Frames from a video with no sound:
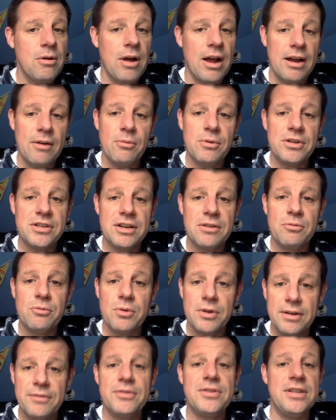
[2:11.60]
I wish I
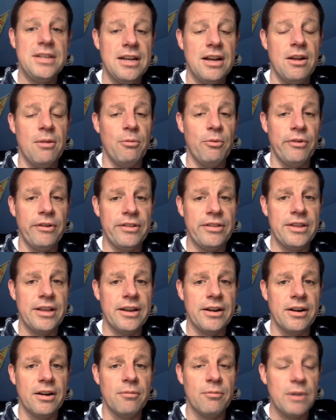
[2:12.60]
would have seen it in a movie
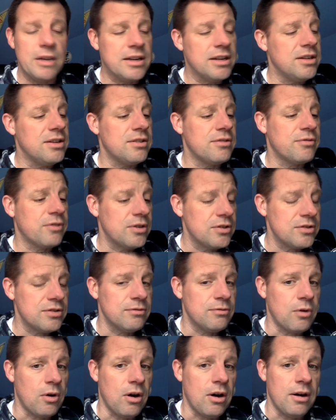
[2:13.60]
theater, because first
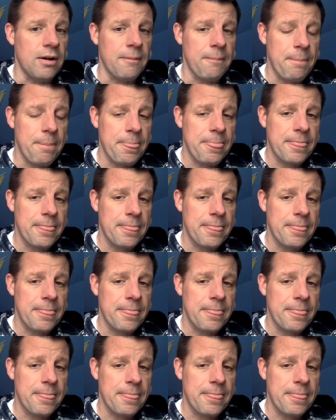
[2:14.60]
of all,